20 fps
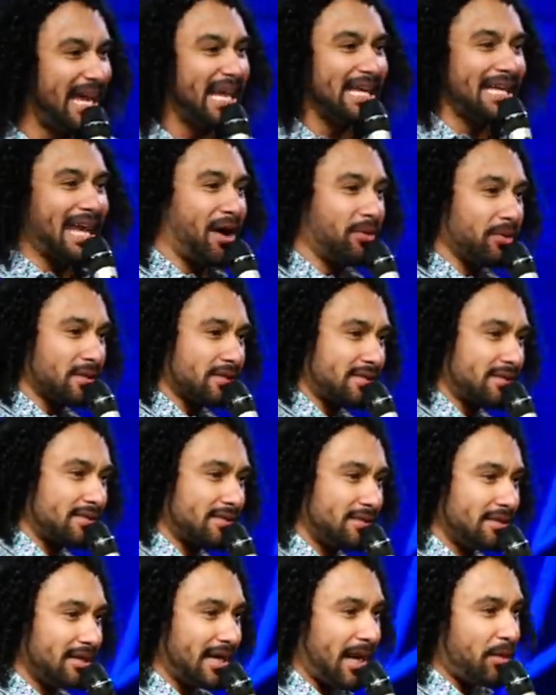Eight
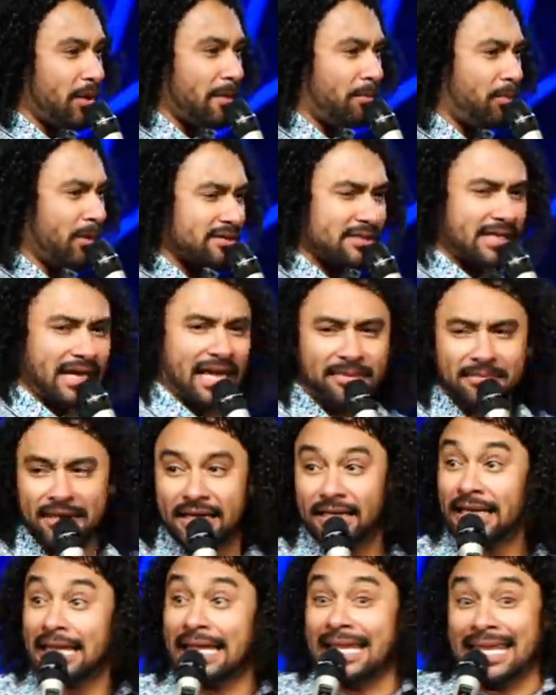hours. At one point, I was like, hey,
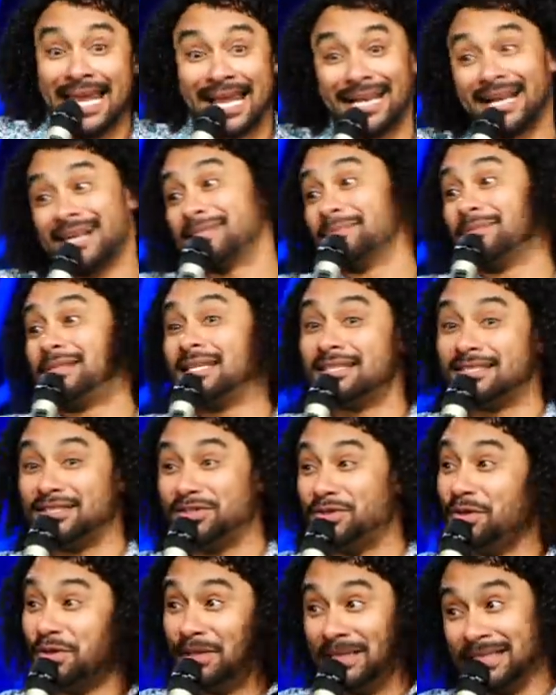man, I got some
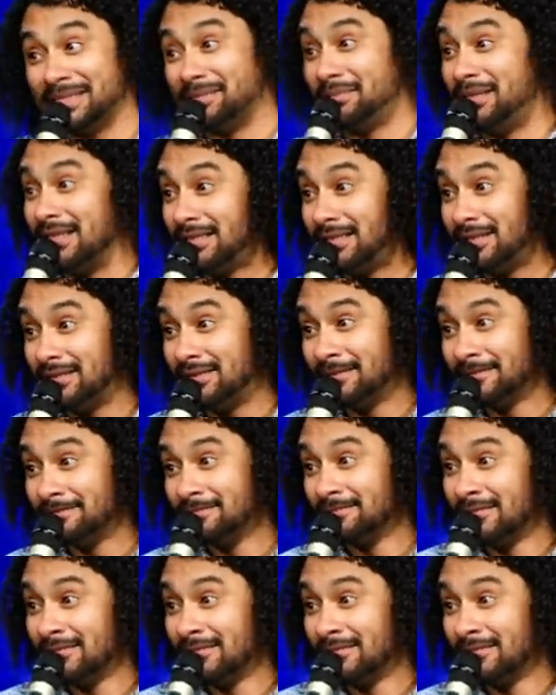tissue. You need some tissue?